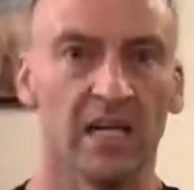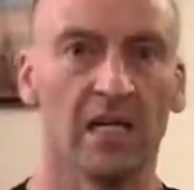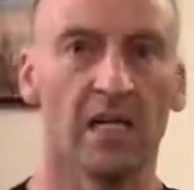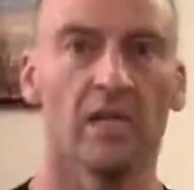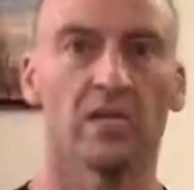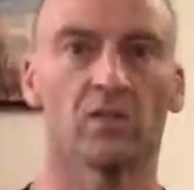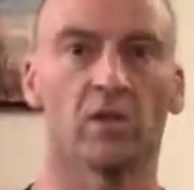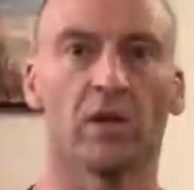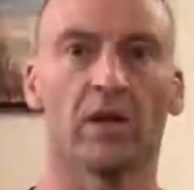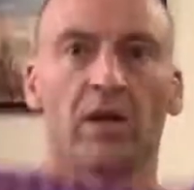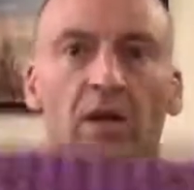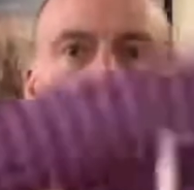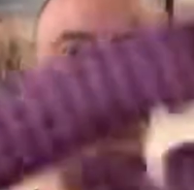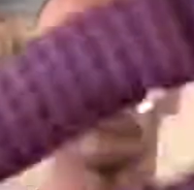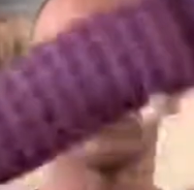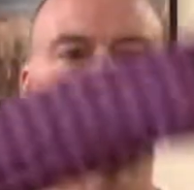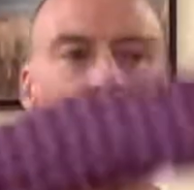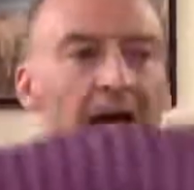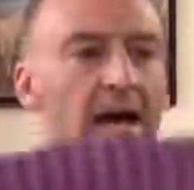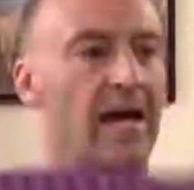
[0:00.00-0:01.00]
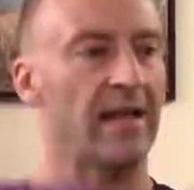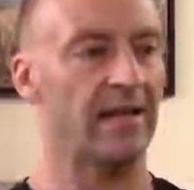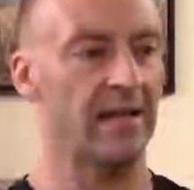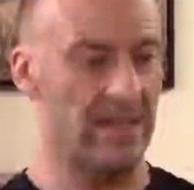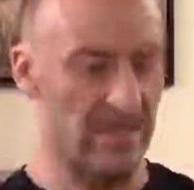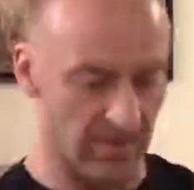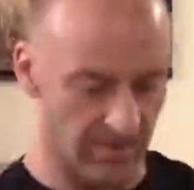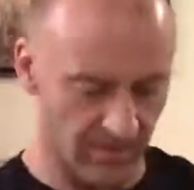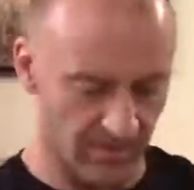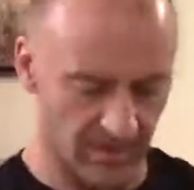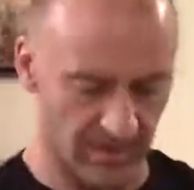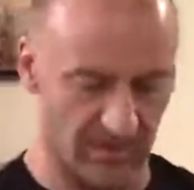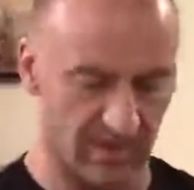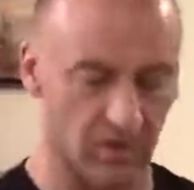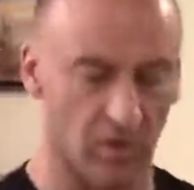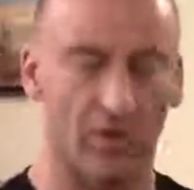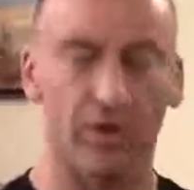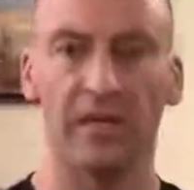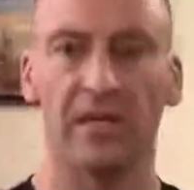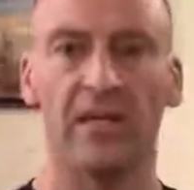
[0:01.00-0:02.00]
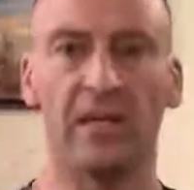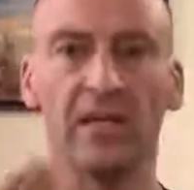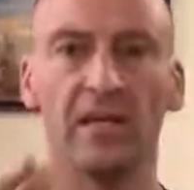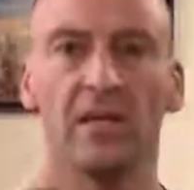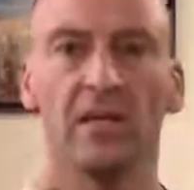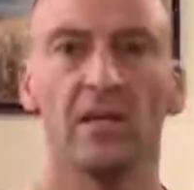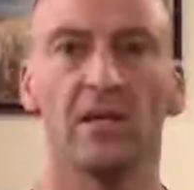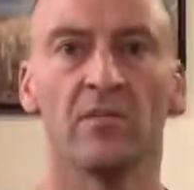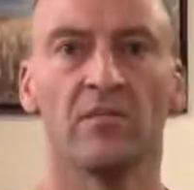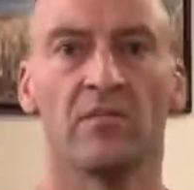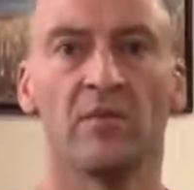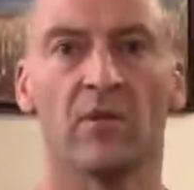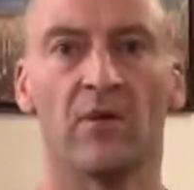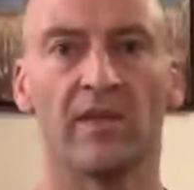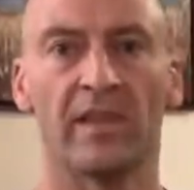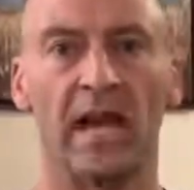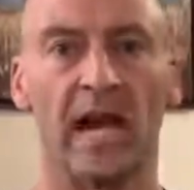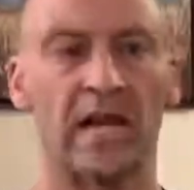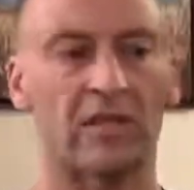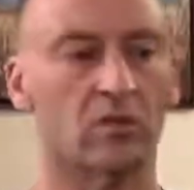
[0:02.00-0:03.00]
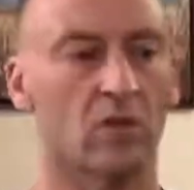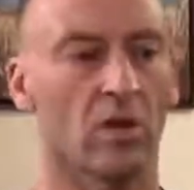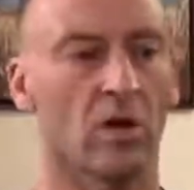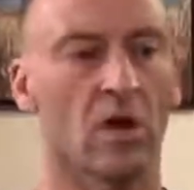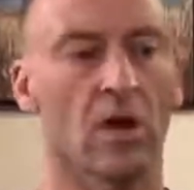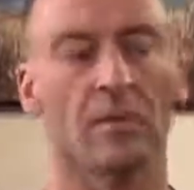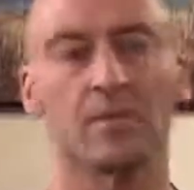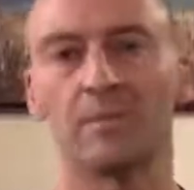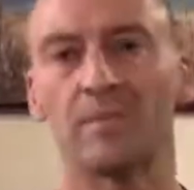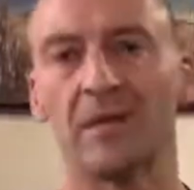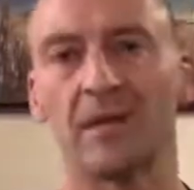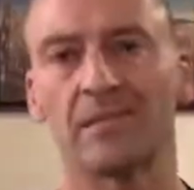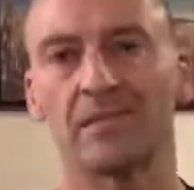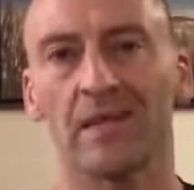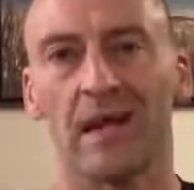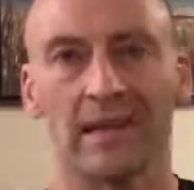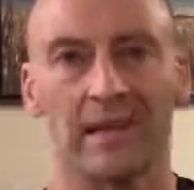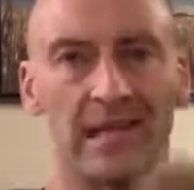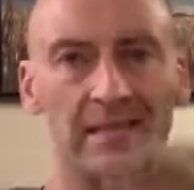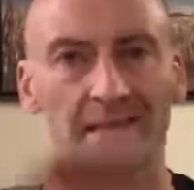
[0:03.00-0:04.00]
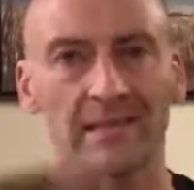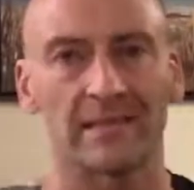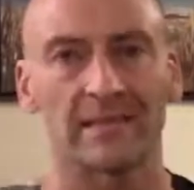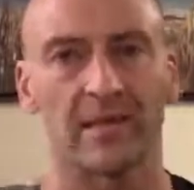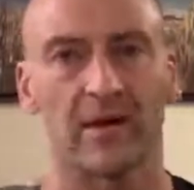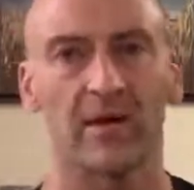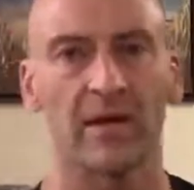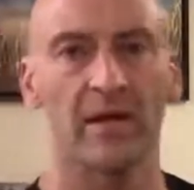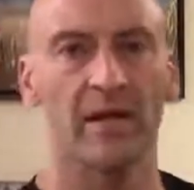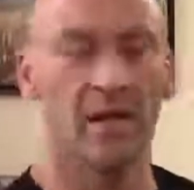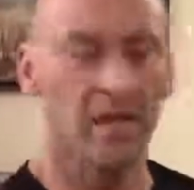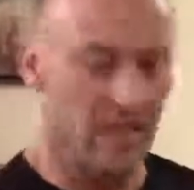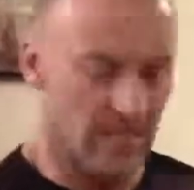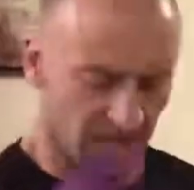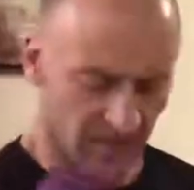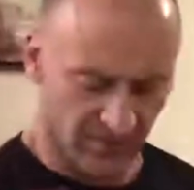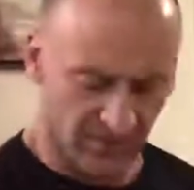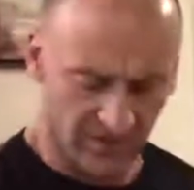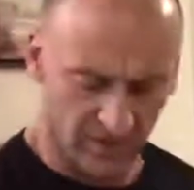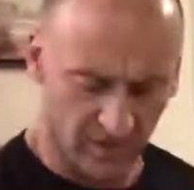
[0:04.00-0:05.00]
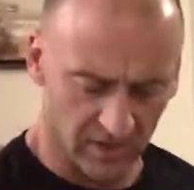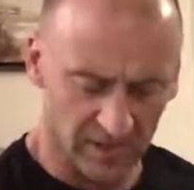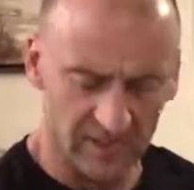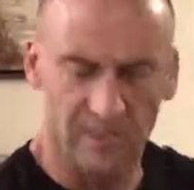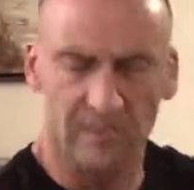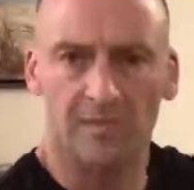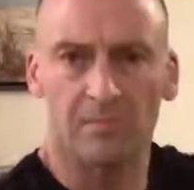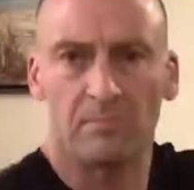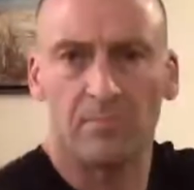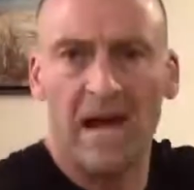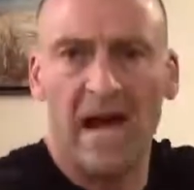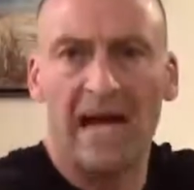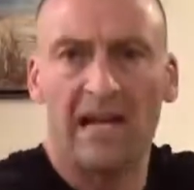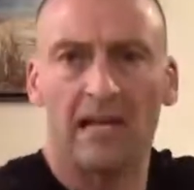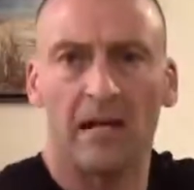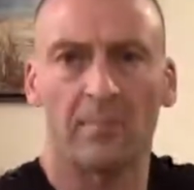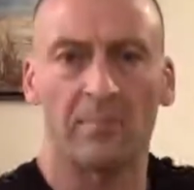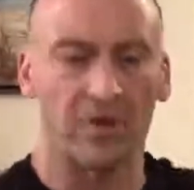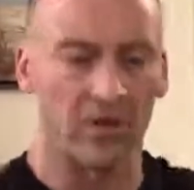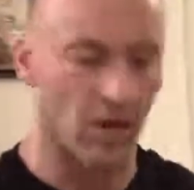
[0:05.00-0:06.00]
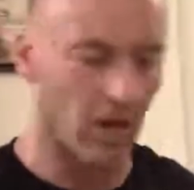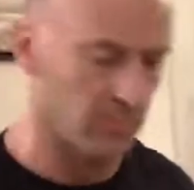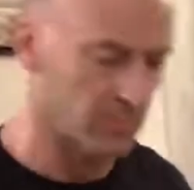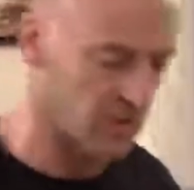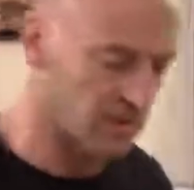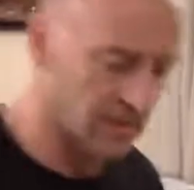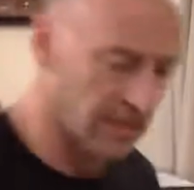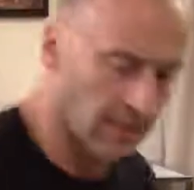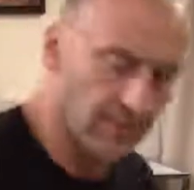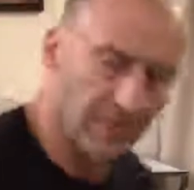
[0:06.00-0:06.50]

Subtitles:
So I'm going to use that in the hoodie for the actual arms, but it's not necessary. As long as you just pack up the arms with something to